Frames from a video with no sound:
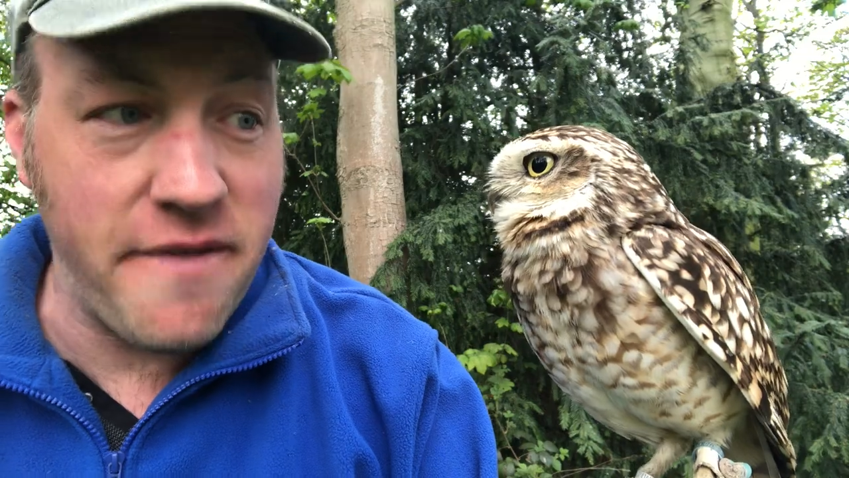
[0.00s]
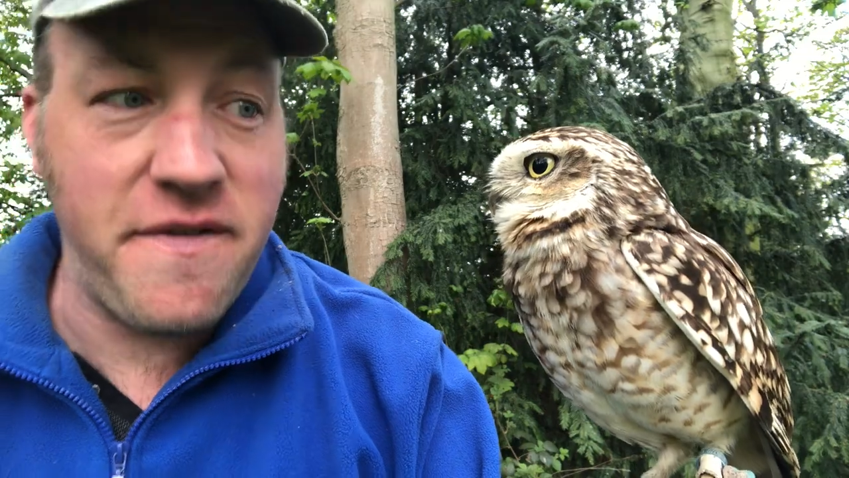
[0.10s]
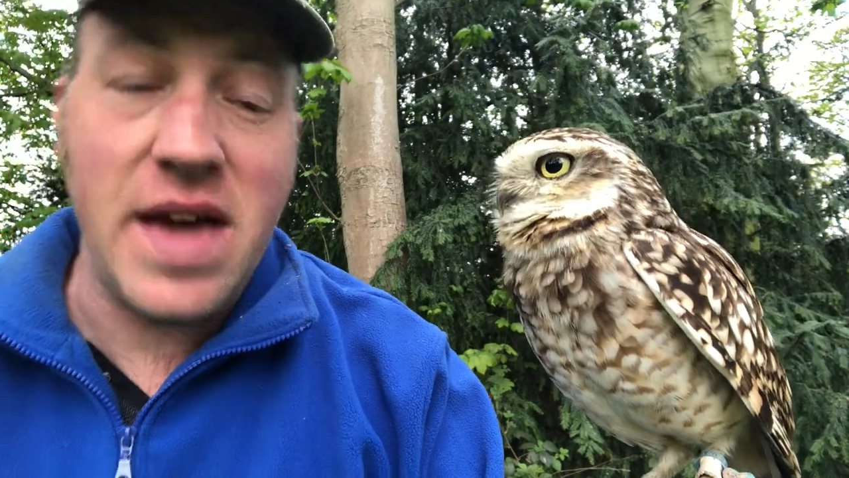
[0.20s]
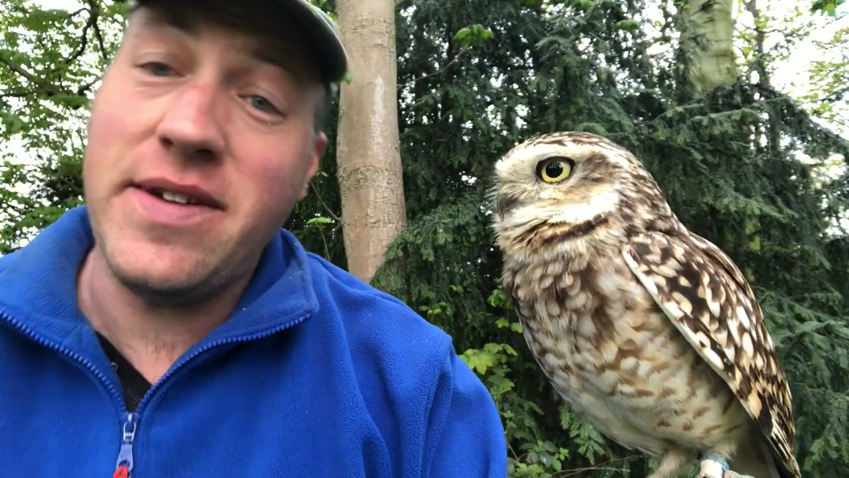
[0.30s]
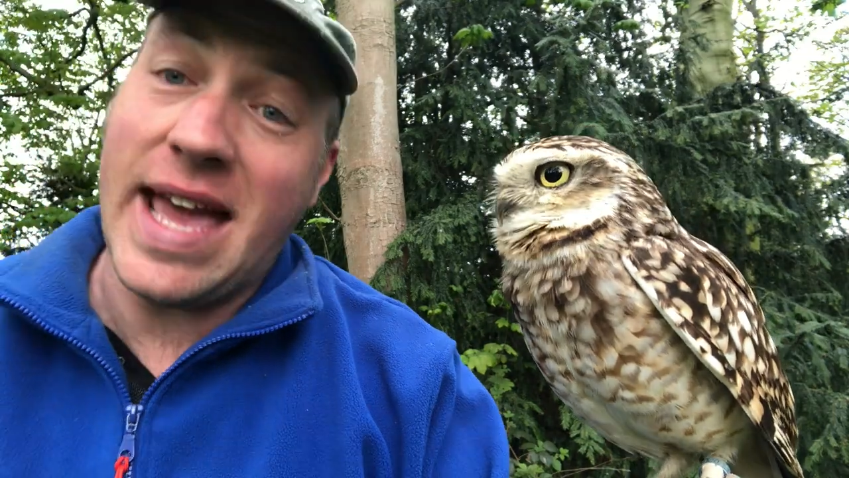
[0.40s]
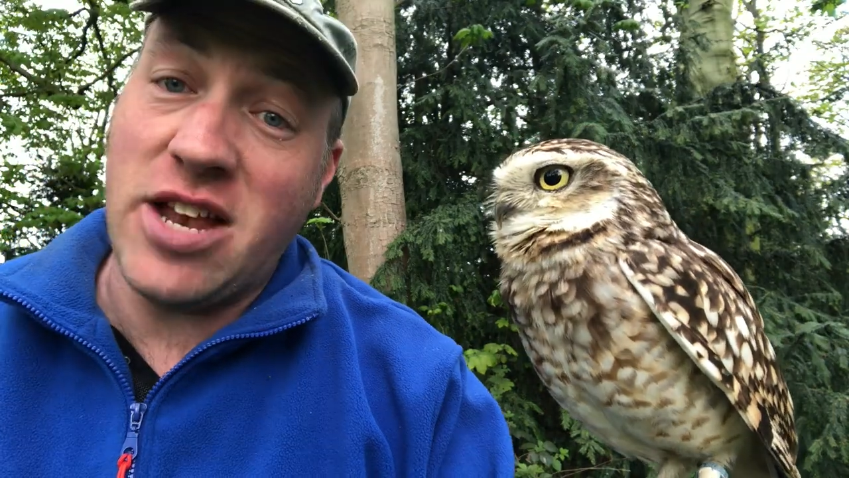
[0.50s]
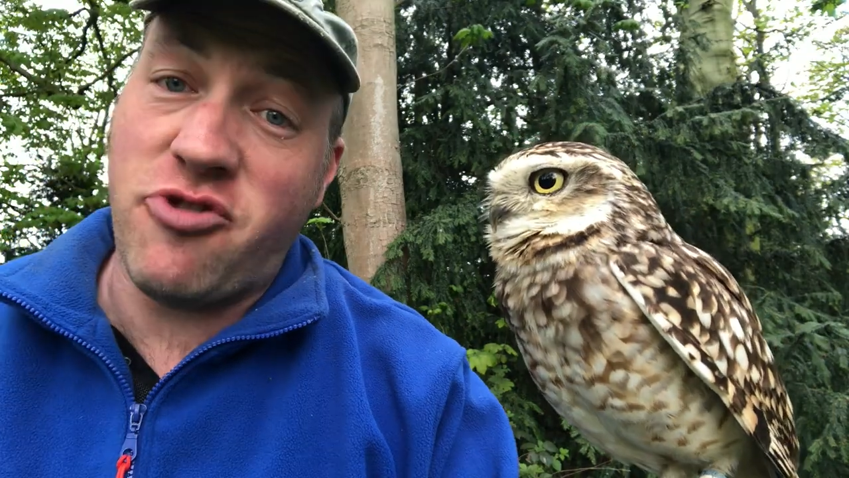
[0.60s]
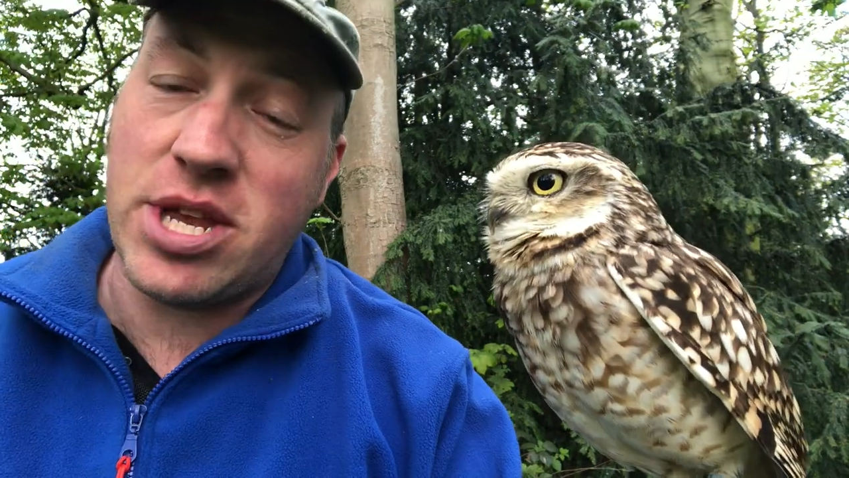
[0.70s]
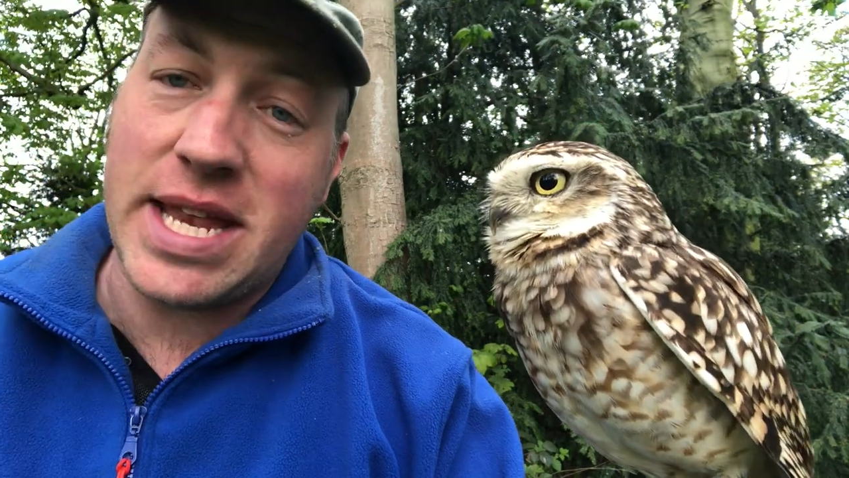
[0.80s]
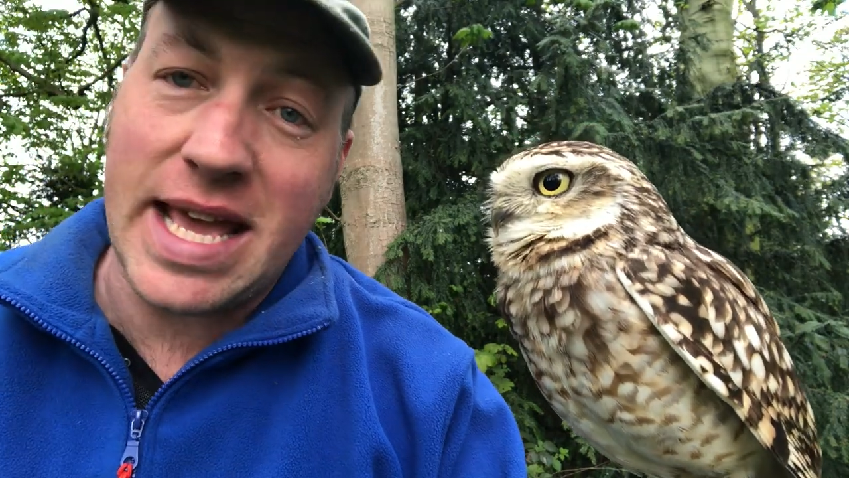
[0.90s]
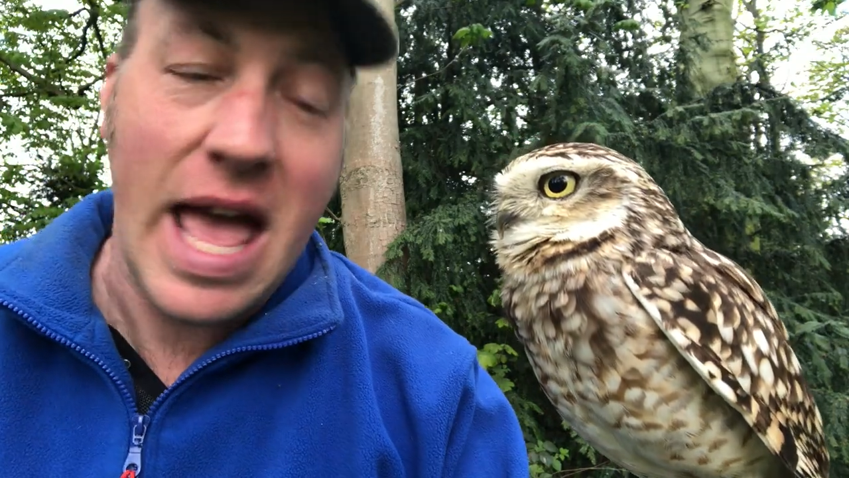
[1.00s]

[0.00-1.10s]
very interesting